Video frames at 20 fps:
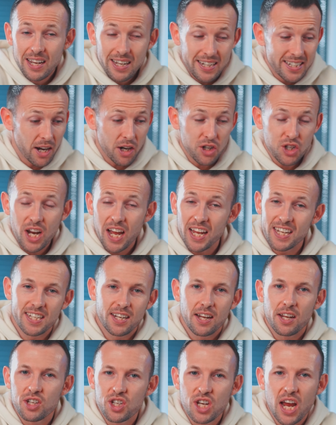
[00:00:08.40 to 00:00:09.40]
such as
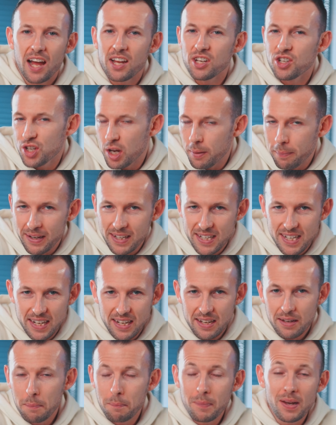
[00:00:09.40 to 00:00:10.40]

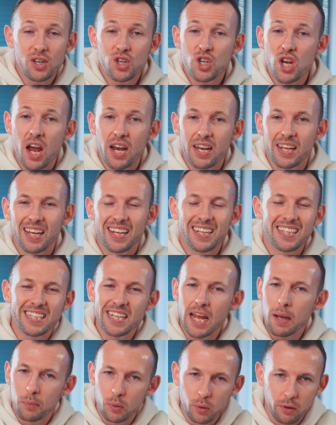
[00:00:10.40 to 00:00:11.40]
ChatGPT, Midjourney and
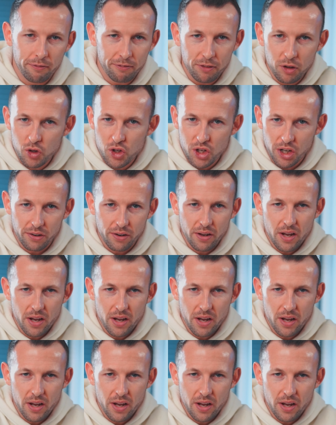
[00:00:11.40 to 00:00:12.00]
Stable Diffusion,